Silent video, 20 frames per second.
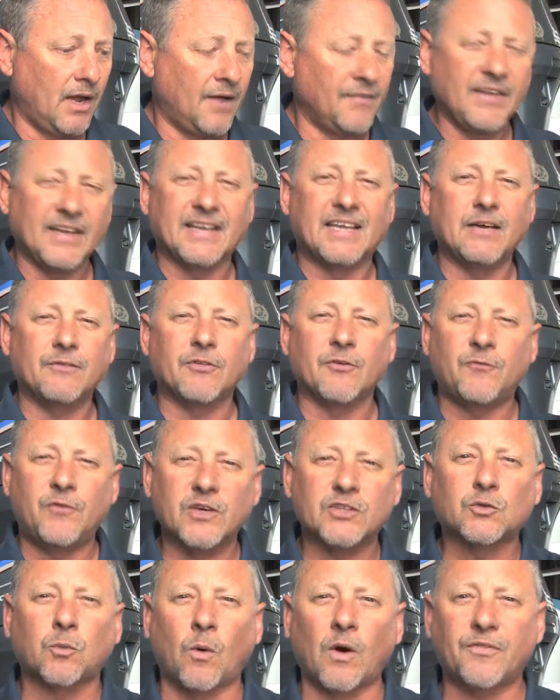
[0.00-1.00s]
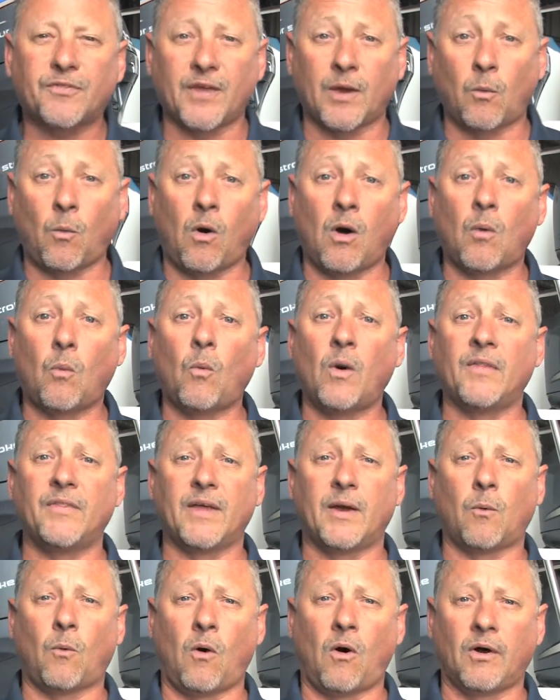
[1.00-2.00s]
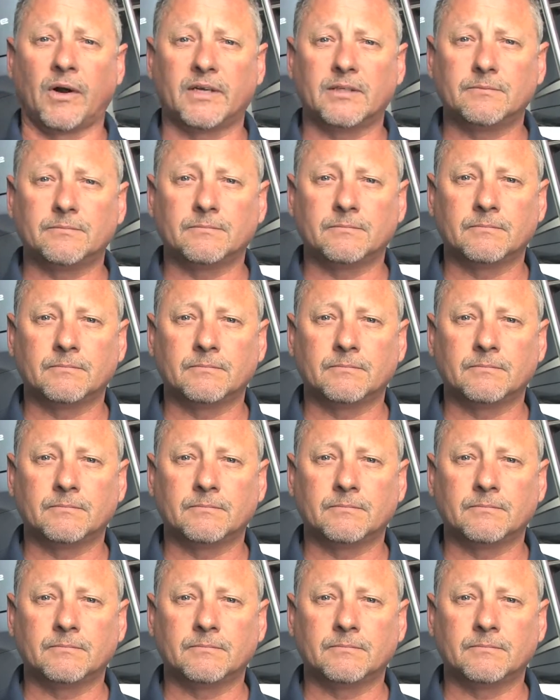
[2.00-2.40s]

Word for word: and then give the fish what they want when they want it.